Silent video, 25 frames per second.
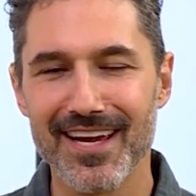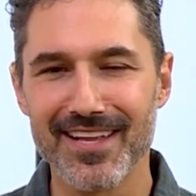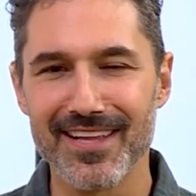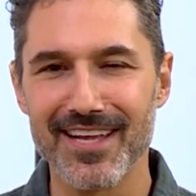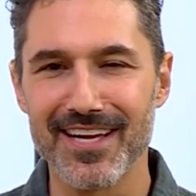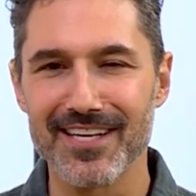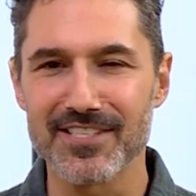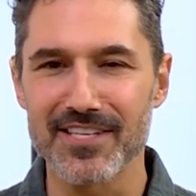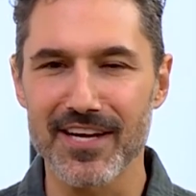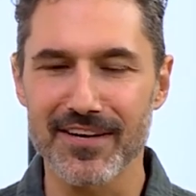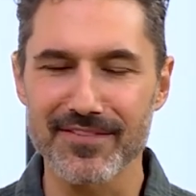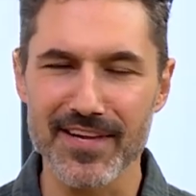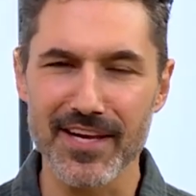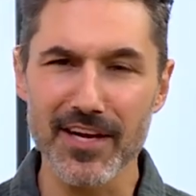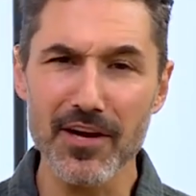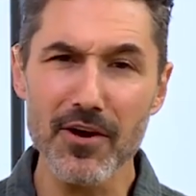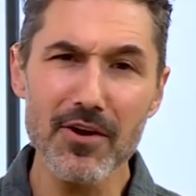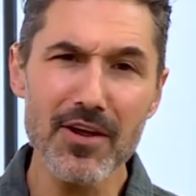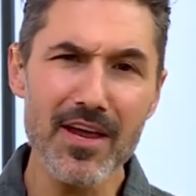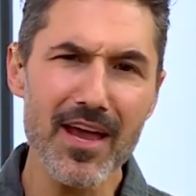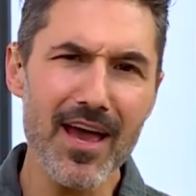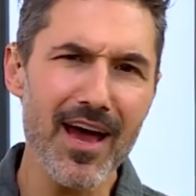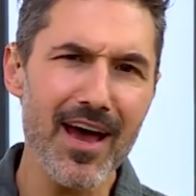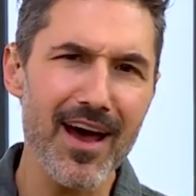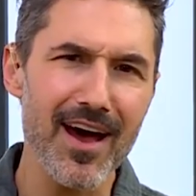and then Jeff's like,
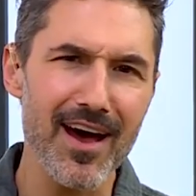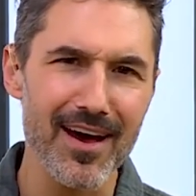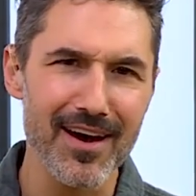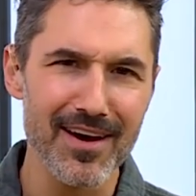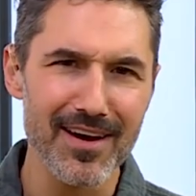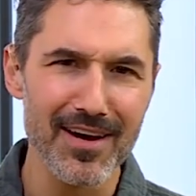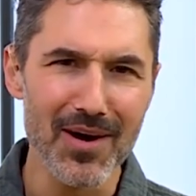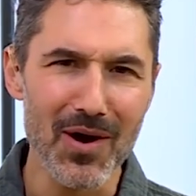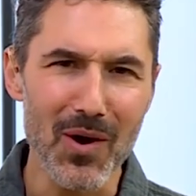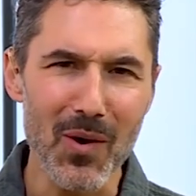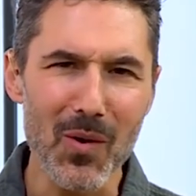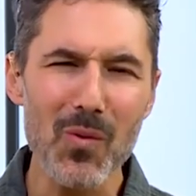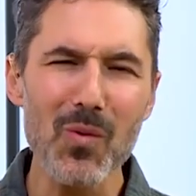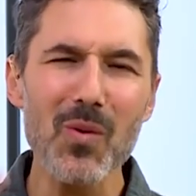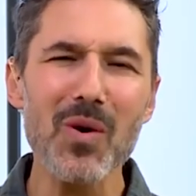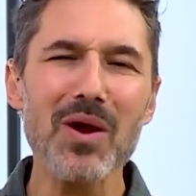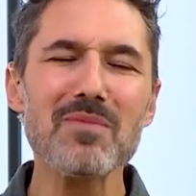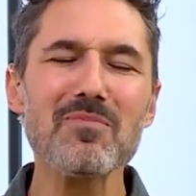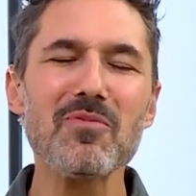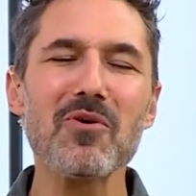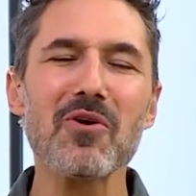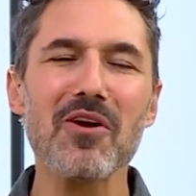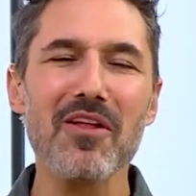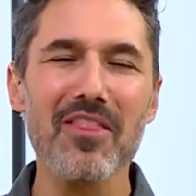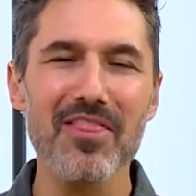oh yeah
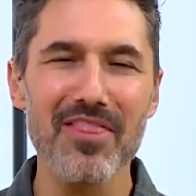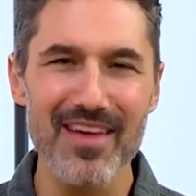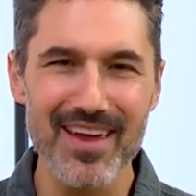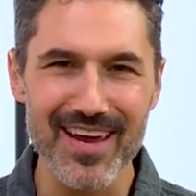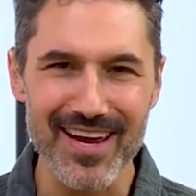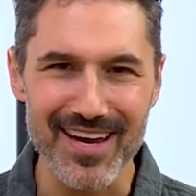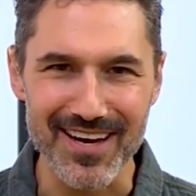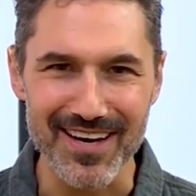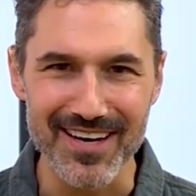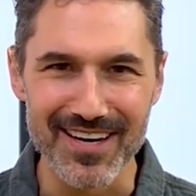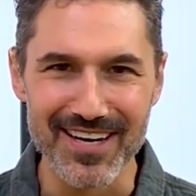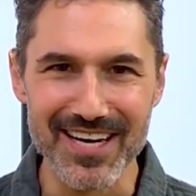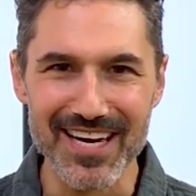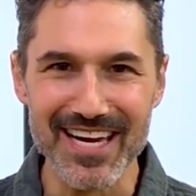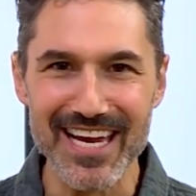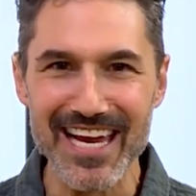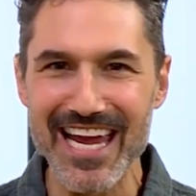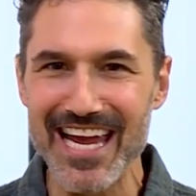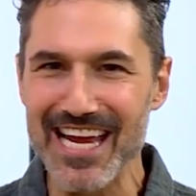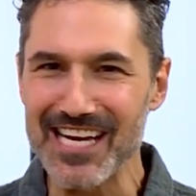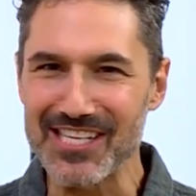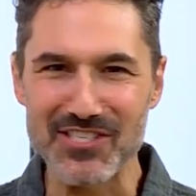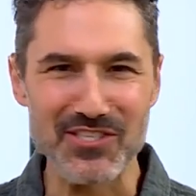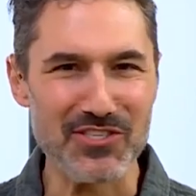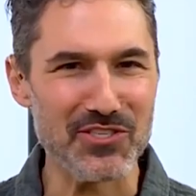one more thing.
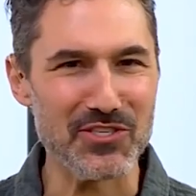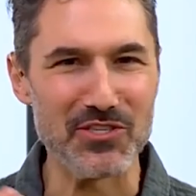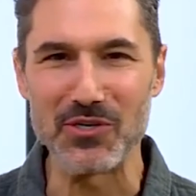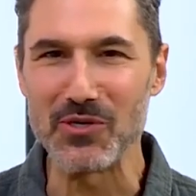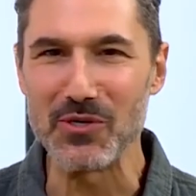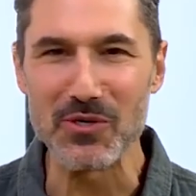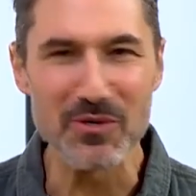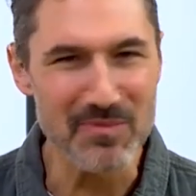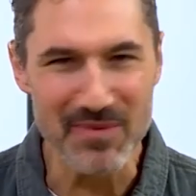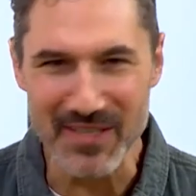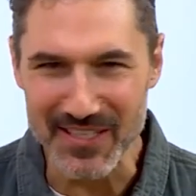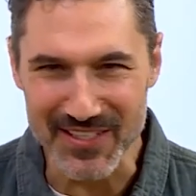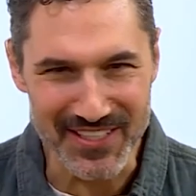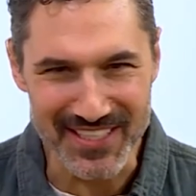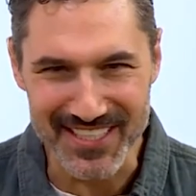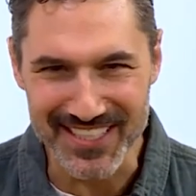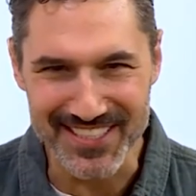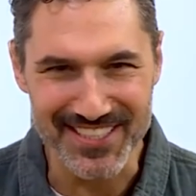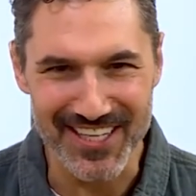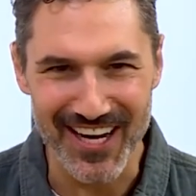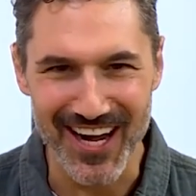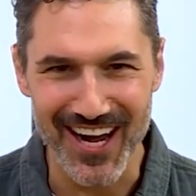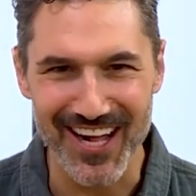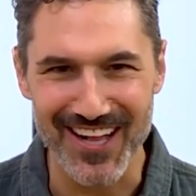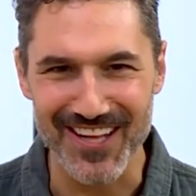It's $2
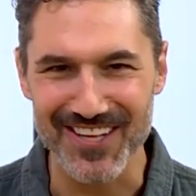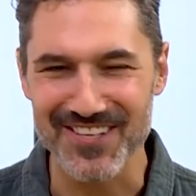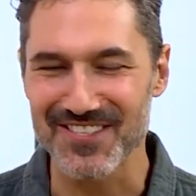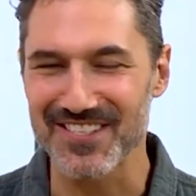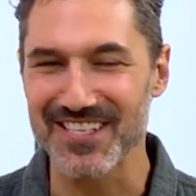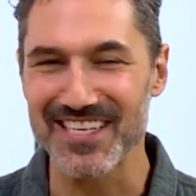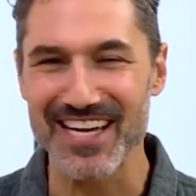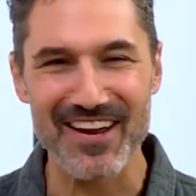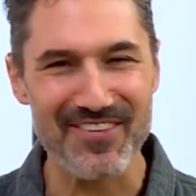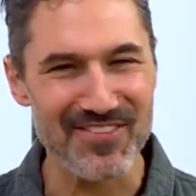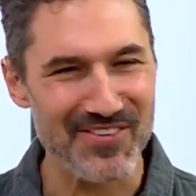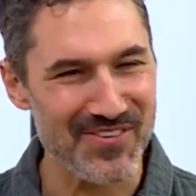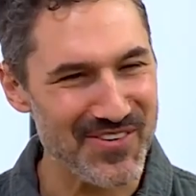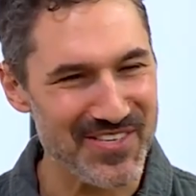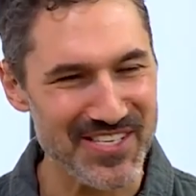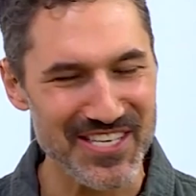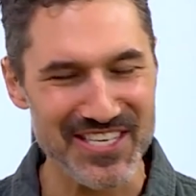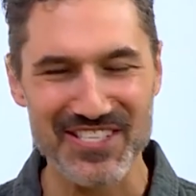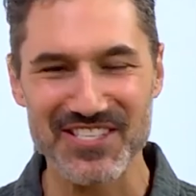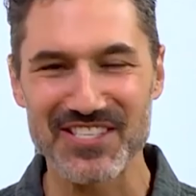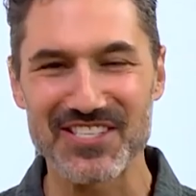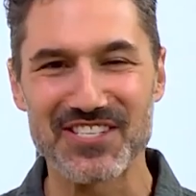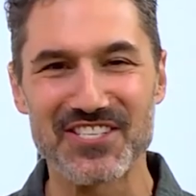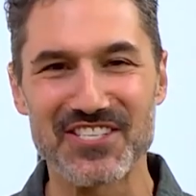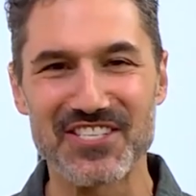million. And everyone
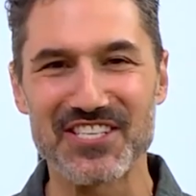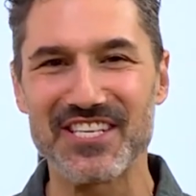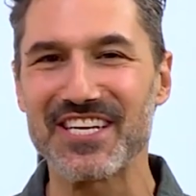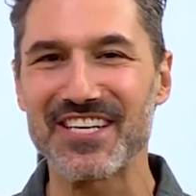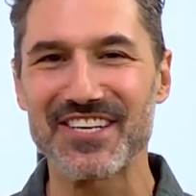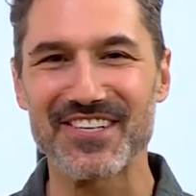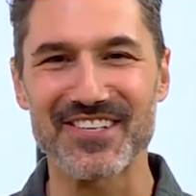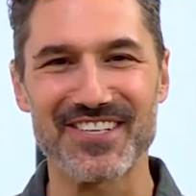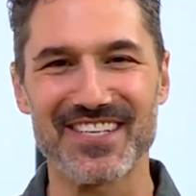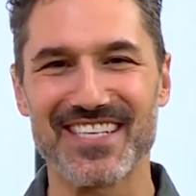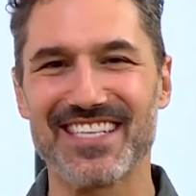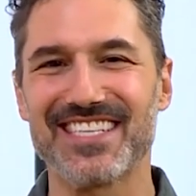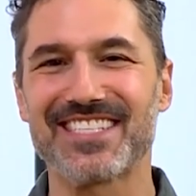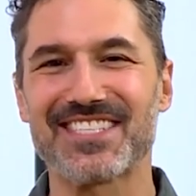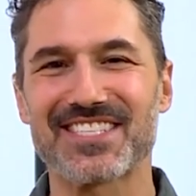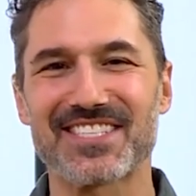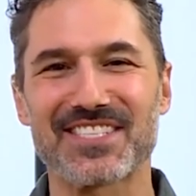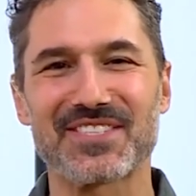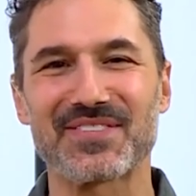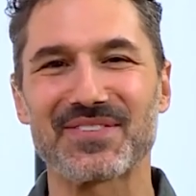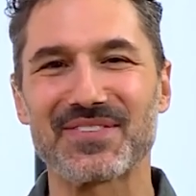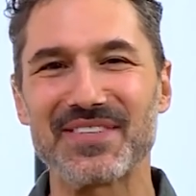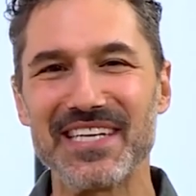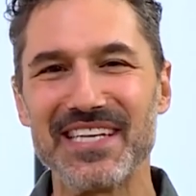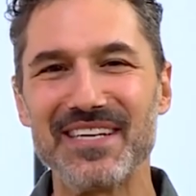just cheered and
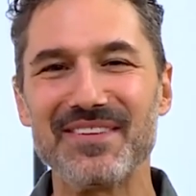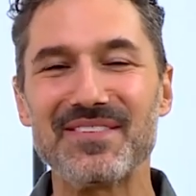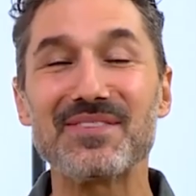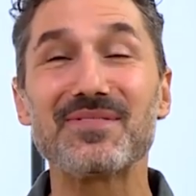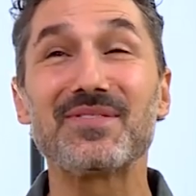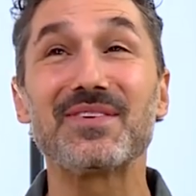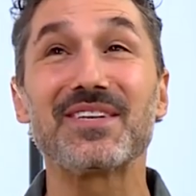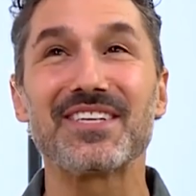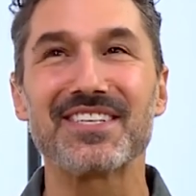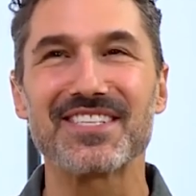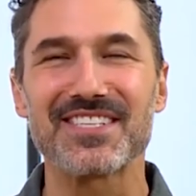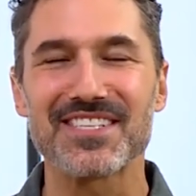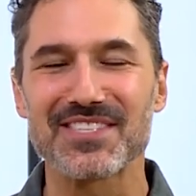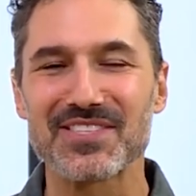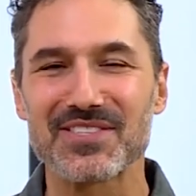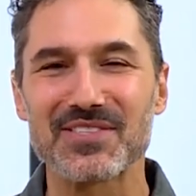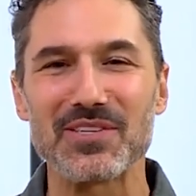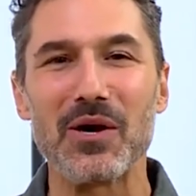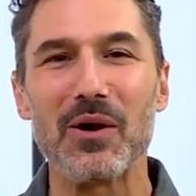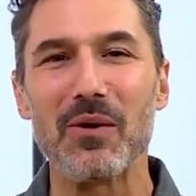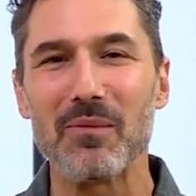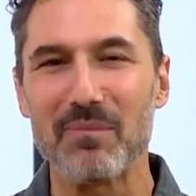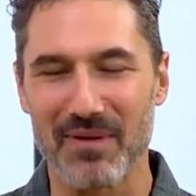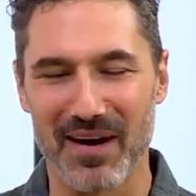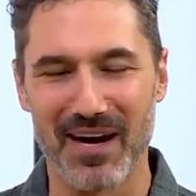screamed. And we were just
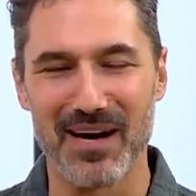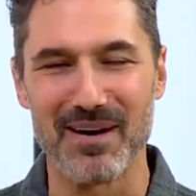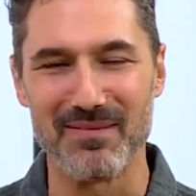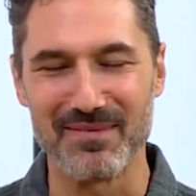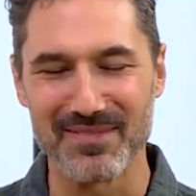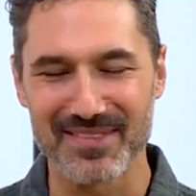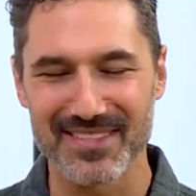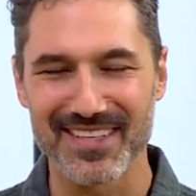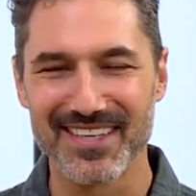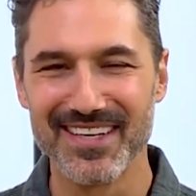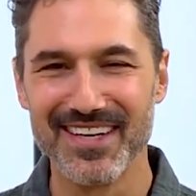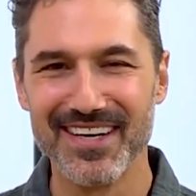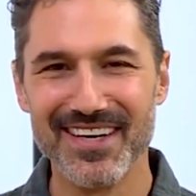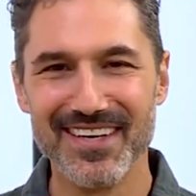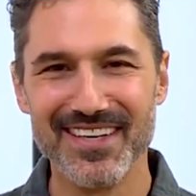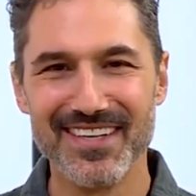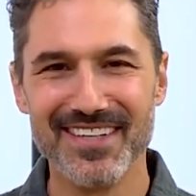so pumped.